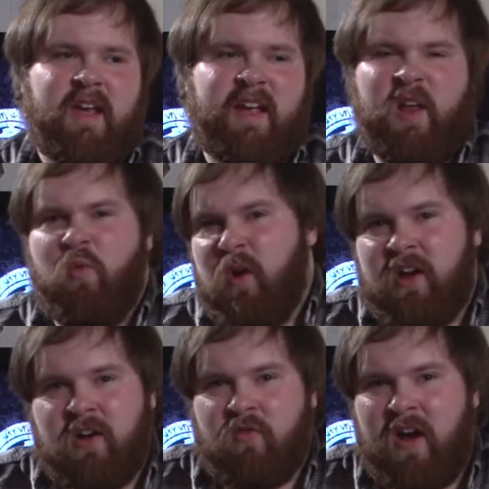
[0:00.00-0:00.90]
getting
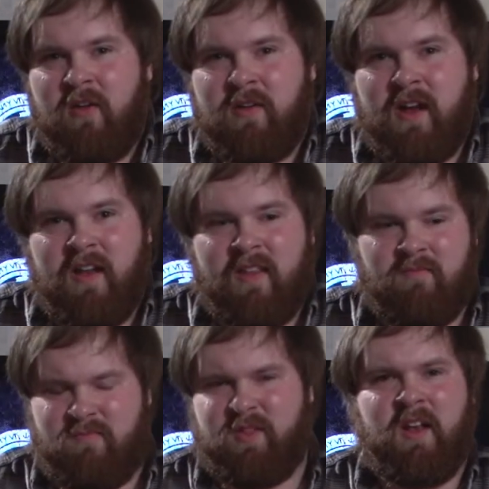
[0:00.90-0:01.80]
1 good round in, and
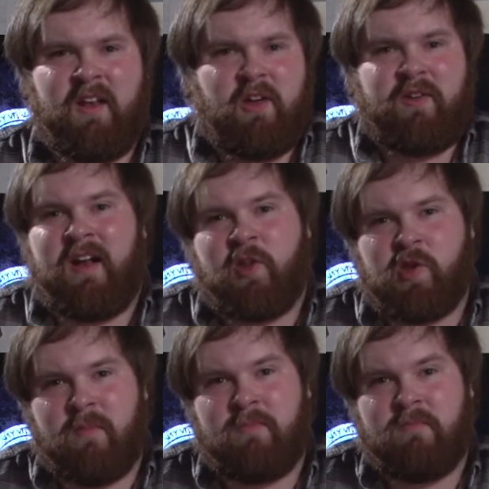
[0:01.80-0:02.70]
then suddenly you're down a
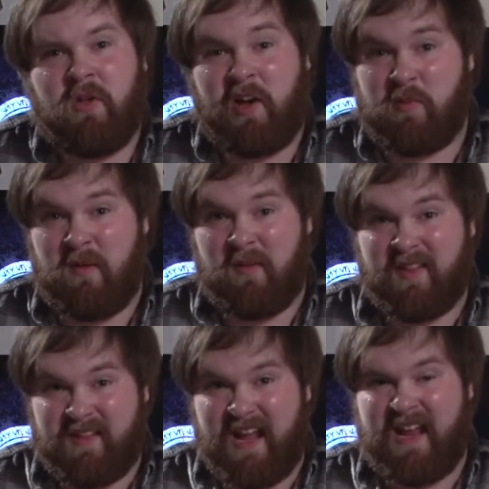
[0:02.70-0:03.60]
ship. You'll actually be able to
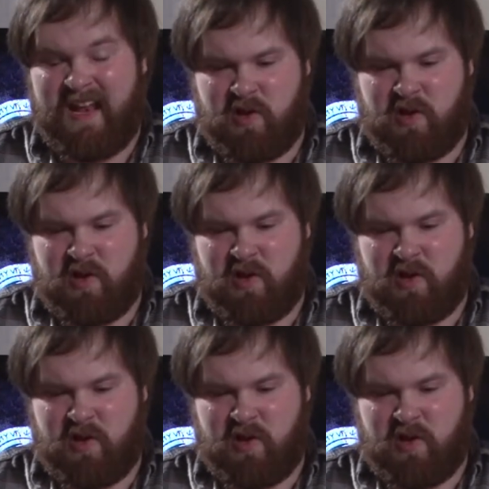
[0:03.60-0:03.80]
stay and